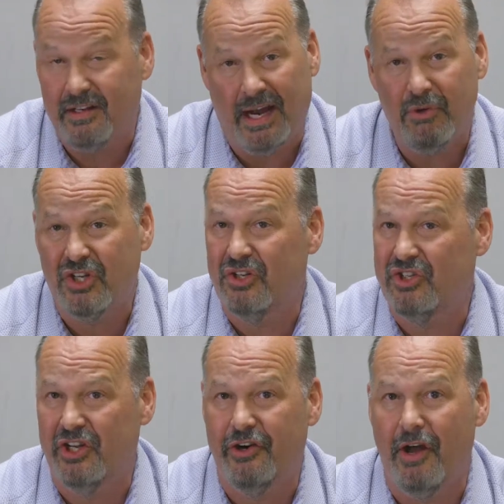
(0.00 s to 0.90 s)
That was
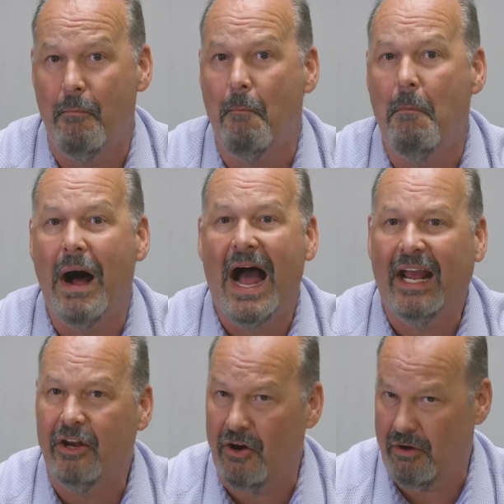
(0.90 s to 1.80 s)
considered a
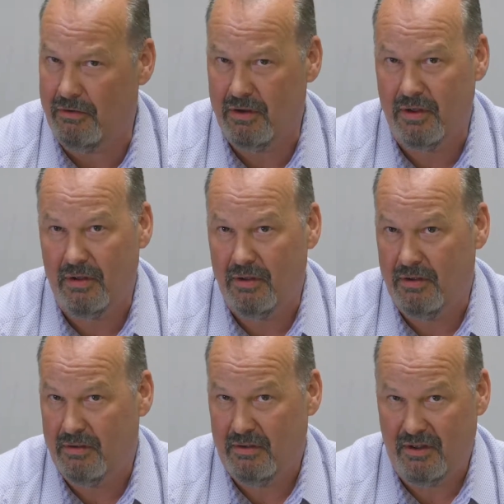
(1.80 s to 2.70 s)
minor
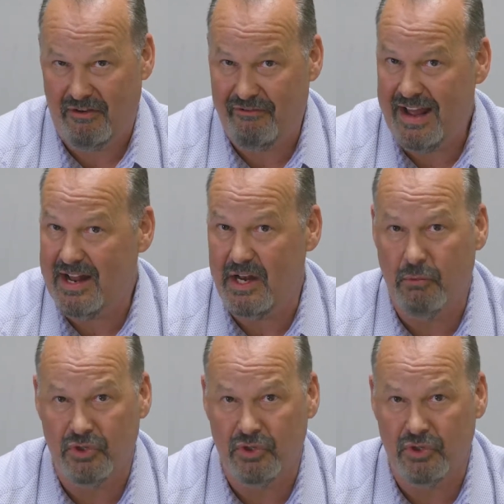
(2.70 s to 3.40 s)
event.